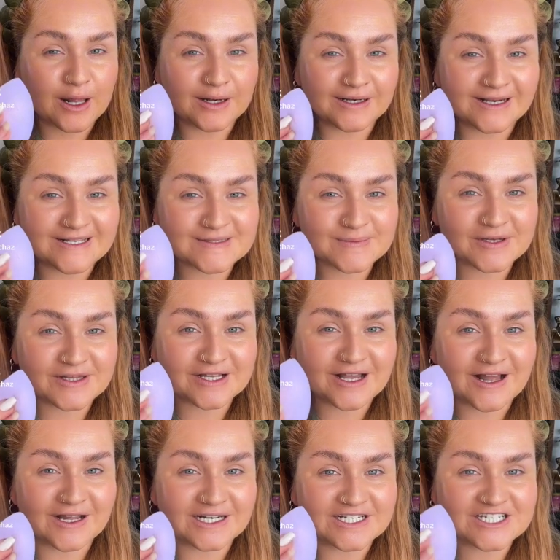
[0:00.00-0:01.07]
Let's put the
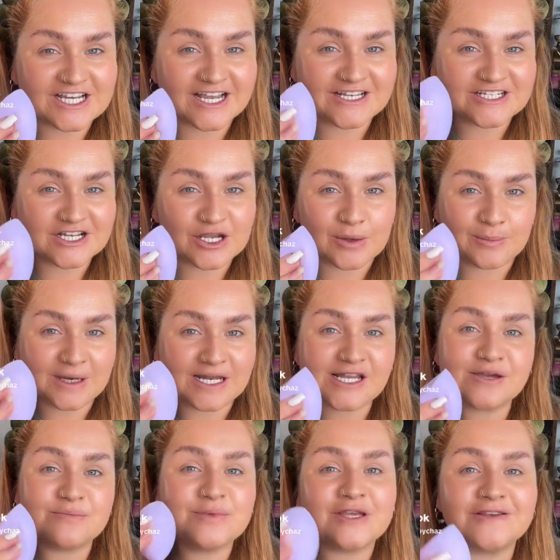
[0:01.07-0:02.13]
colour changing
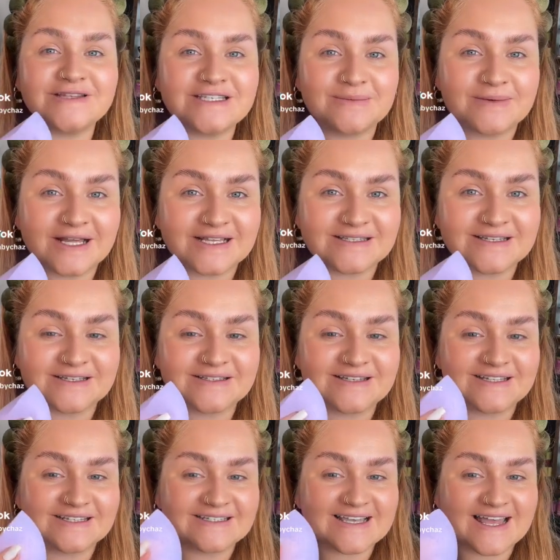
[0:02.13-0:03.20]
Chameleon Beauty Blender to
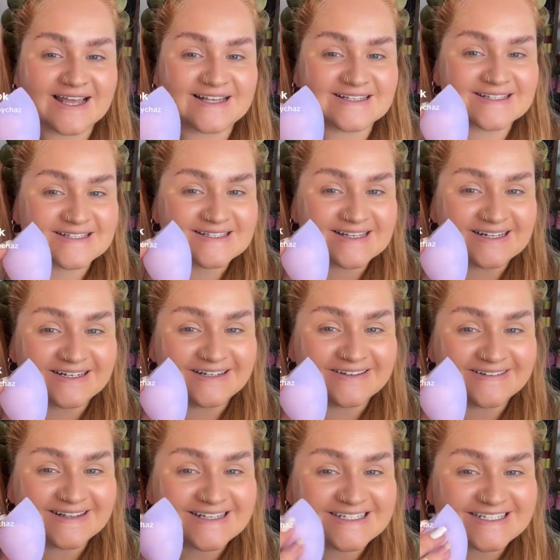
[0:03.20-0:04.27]
the test.
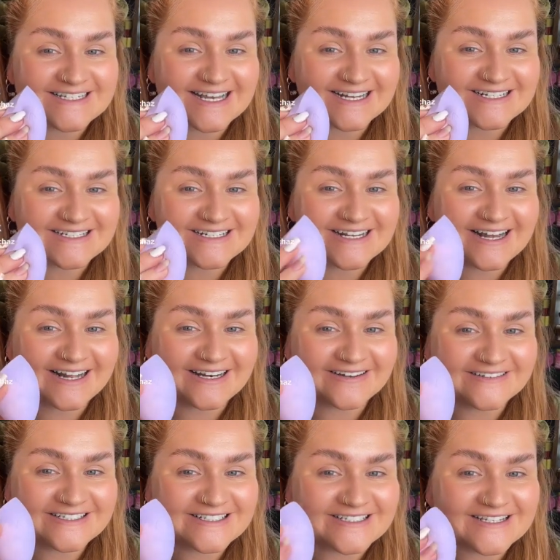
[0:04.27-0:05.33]
Look, it's changing
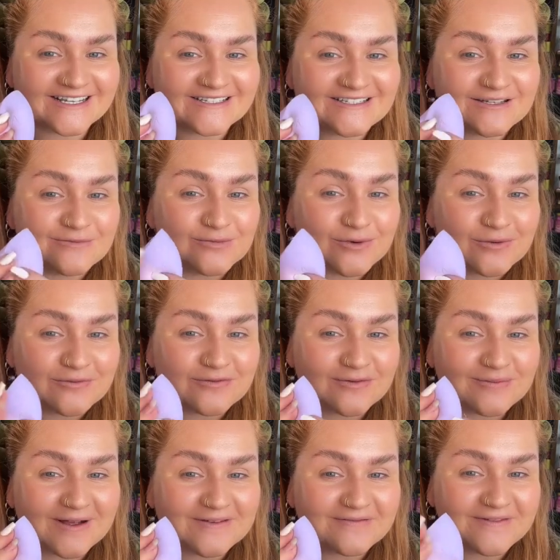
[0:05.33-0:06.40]
colour just under the warmth
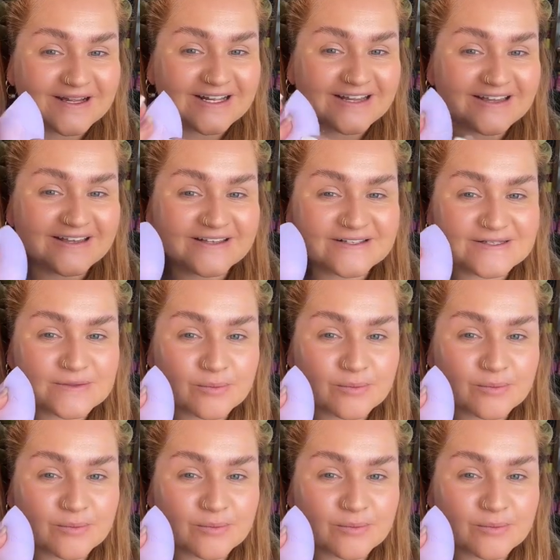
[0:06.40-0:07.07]
of my fingers.